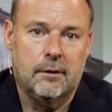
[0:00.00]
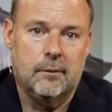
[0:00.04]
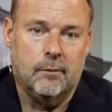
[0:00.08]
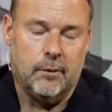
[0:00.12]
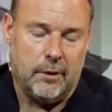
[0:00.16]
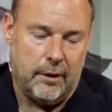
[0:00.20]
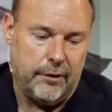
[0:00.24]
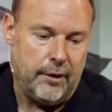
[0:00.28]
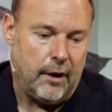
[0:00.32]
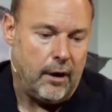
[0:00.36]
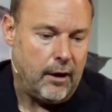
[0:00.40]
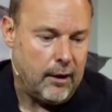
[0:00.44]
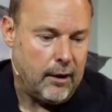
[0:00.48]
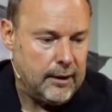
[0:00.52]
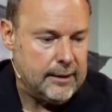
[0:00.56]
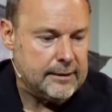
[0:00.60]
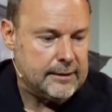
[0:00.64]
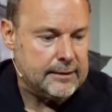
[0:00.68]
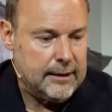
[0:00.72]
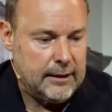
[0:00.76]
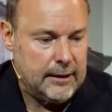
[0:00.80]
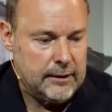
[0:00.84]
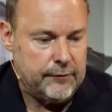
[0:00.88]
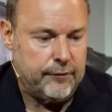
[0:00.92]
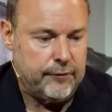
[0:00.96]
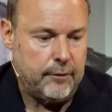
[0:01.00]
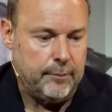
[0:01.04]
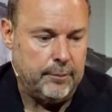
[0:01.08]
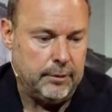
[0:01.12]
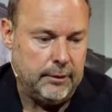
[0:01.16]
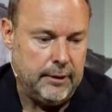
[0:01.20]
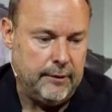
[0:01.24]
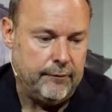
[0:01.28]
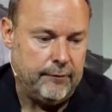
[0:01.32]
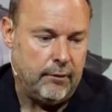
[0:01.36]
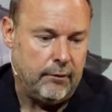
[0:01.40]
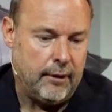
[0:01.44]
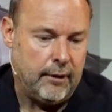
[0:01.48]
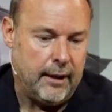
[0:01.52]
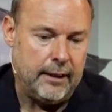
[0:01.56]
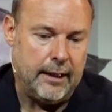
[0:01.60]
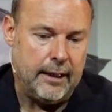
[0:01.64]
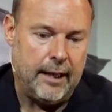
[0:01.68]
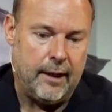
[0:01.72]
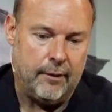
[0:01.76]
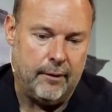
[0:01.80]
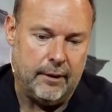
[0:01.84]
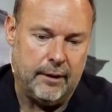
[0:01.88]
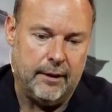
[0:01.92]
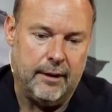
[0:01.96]
One of the hardest things for a believer right
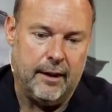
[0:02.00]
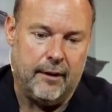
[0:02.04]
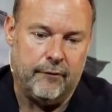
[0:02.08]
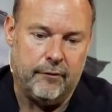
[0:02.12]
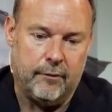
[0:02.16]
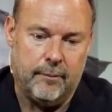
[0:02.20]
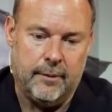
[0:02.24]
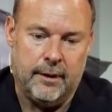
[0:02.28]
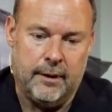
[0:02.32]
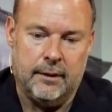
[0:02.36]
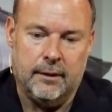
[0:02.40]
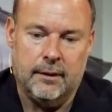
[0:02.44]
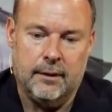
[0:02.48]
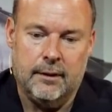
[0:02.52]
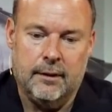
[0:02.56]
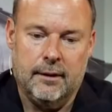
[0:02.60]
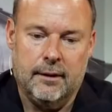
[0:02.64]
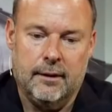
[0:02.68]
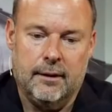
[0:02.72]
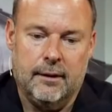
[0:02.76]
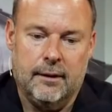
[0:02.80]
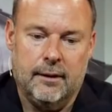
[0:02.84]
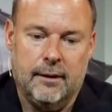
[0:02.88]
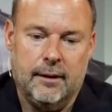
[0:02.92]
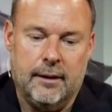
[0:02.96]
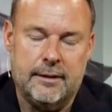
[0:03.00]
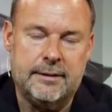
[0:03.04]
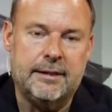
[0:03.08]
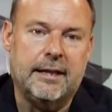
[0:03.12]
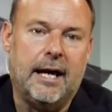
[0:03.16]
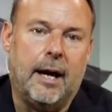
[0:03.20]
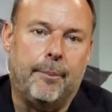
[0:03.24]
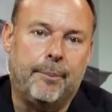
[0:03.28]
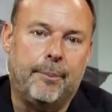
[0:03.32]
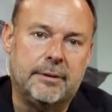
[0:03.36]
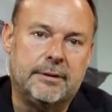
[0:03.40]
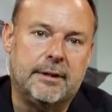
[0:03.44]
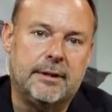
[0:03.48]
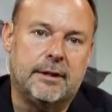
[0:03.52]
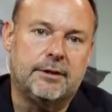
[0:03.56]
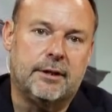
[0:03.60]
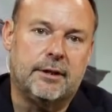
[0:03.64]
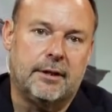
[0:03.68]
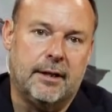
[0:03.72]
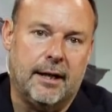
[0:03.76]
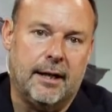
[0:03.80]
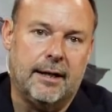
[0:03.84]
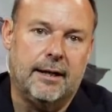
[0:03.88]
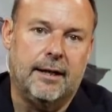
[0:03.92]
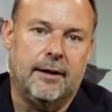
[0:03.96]
now in government is the
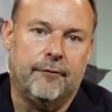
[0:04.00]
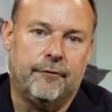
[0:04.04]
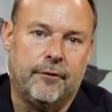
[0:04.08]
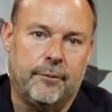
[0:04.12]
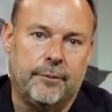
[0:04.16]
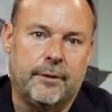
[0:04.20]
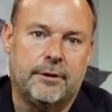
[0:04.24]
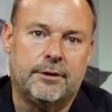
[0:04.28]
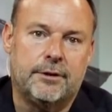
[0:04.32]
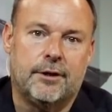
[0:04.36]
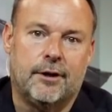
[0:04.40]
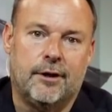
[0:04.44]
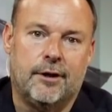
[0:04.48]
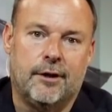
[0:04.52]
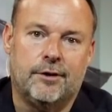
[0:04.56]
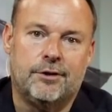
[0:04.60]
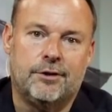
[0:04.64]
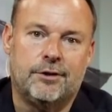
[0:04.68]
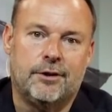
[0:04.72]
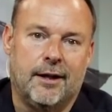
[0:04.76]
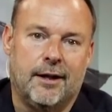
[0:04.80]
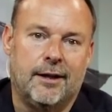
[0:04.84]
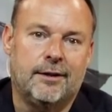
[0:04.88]
opposition I get from the church.